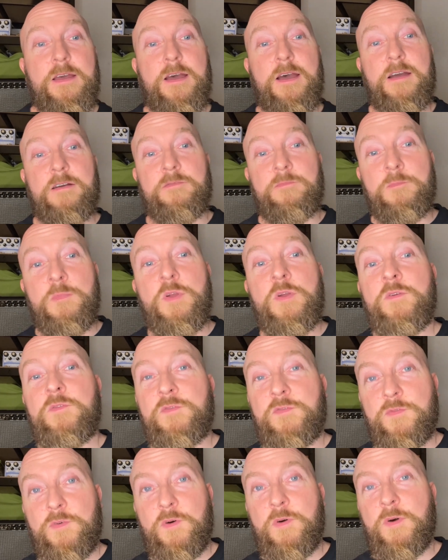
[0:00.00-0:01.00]
I've moved
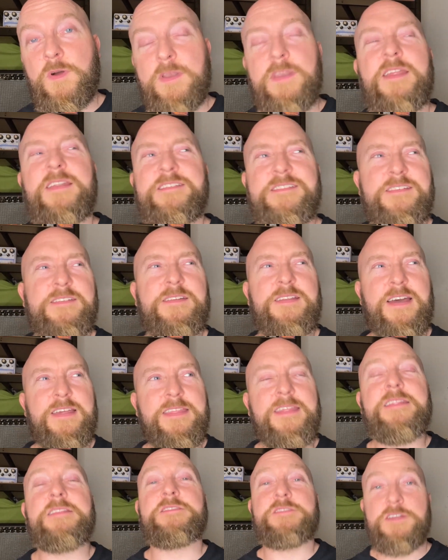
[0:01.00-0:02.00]
forward, and I
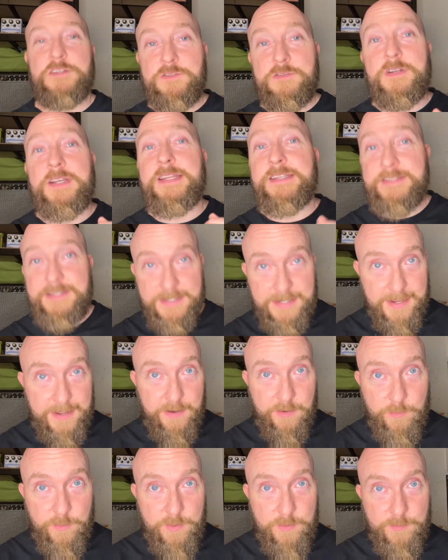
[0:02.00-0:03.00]
think the sertraline did
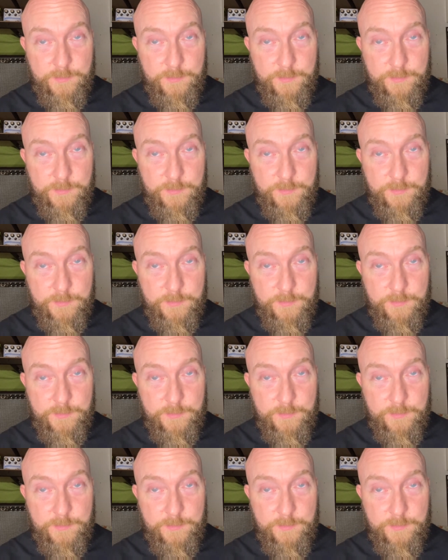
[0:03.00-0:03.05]
help.